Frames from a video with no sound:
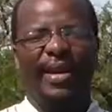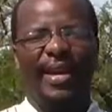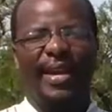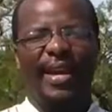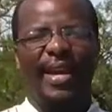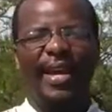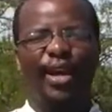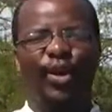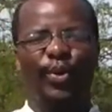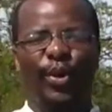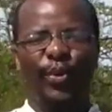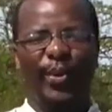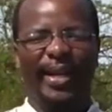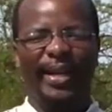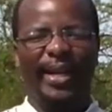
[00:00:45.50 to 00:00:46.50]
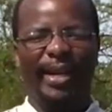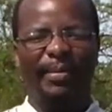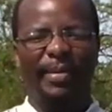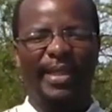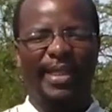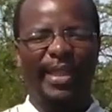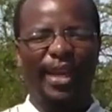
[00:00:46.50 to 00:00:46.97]
Hello and welcome,
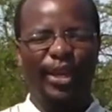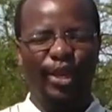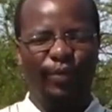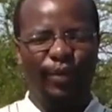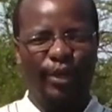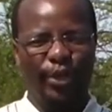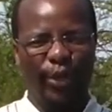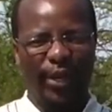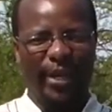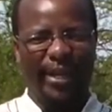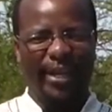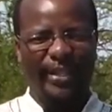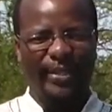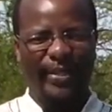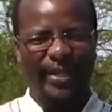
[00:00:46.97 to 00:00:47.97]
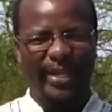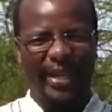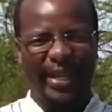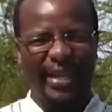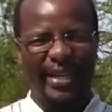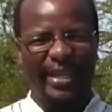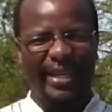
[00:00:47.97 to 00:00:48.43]
and thank you for joining us
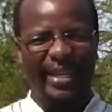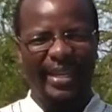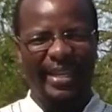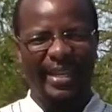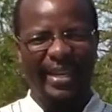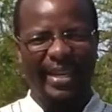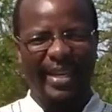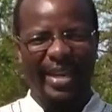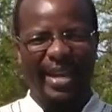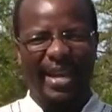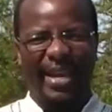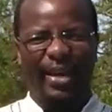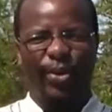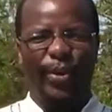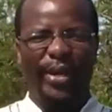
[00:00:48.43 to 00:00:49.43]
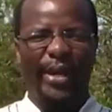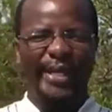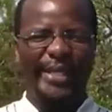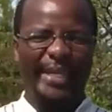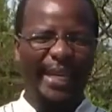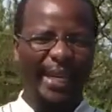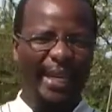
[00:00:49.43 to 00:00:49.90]
today. We are
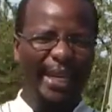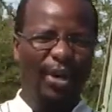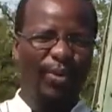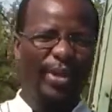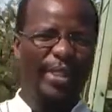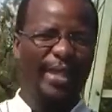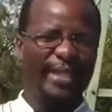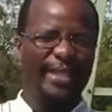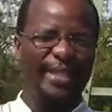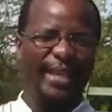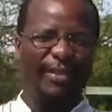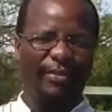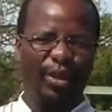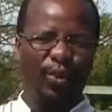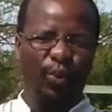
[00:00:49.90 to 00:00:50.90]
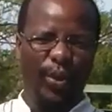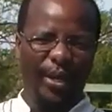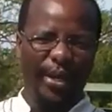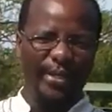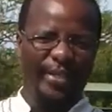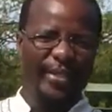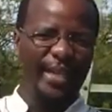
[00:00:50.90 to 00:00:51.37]
dealing with the 7
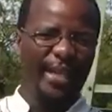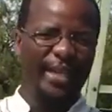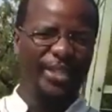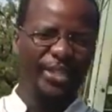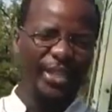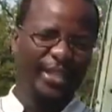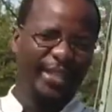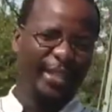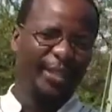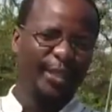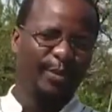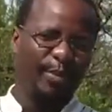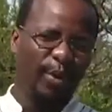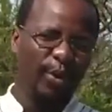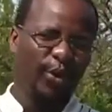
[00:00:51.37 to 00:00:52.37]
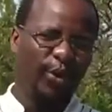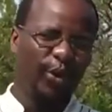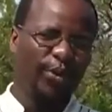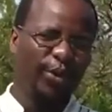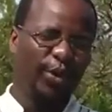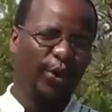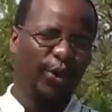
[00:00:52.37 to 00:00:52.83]
words that Jesus spoke
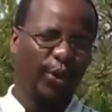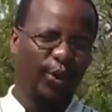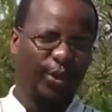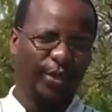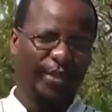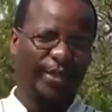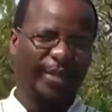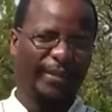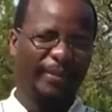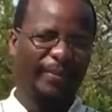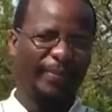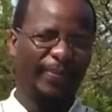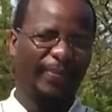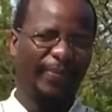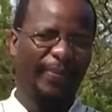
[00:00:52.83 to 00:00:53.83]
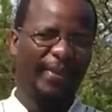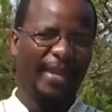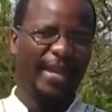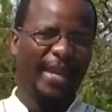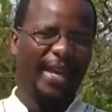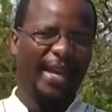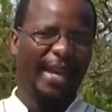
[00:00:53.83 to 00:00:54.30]
on the cross.
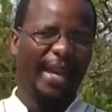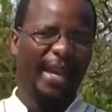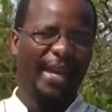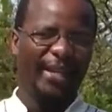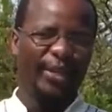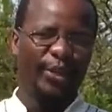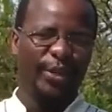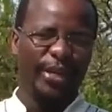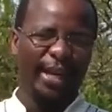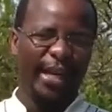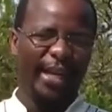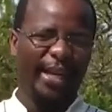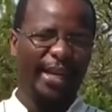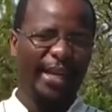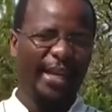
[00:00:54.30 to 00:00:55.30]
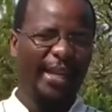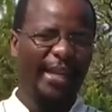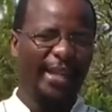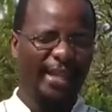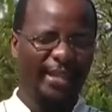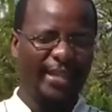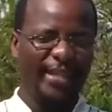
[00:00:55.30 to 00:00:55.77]
And today in
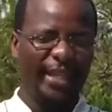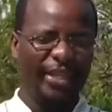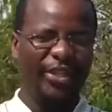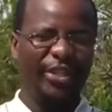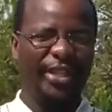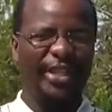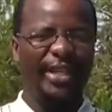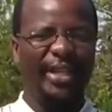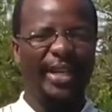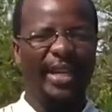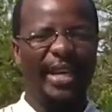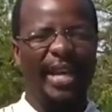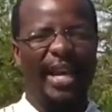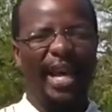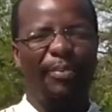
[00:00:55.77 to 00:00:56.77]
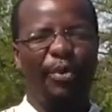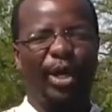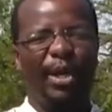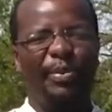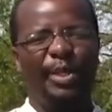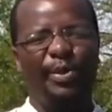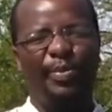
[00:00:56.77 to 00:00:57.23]
this session, I'm going
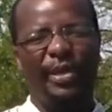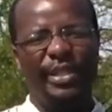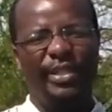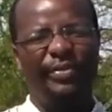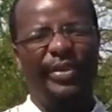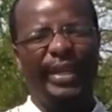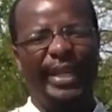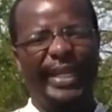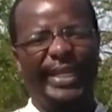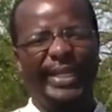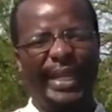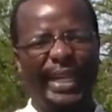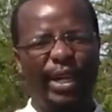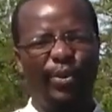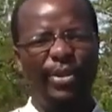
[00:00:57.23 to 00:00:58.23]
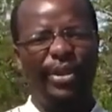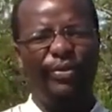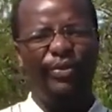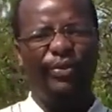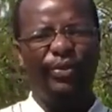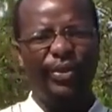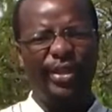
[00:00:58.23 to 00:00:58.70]
to be specifically dealing with the
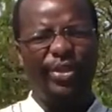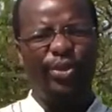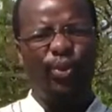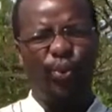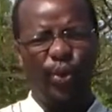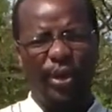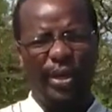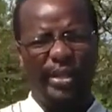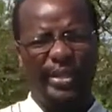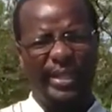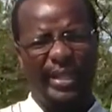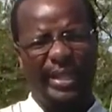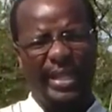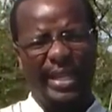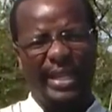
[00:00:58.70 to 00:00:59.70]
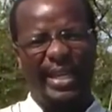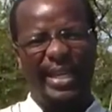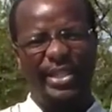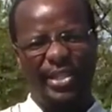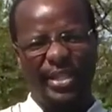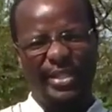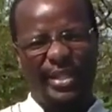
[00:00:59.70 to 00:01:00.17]
5th word
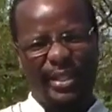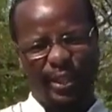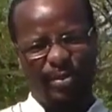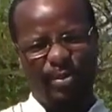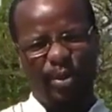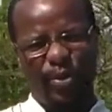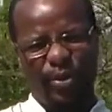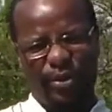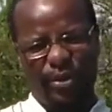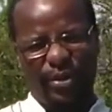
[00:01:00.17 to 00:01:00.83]
that Jesus spoke,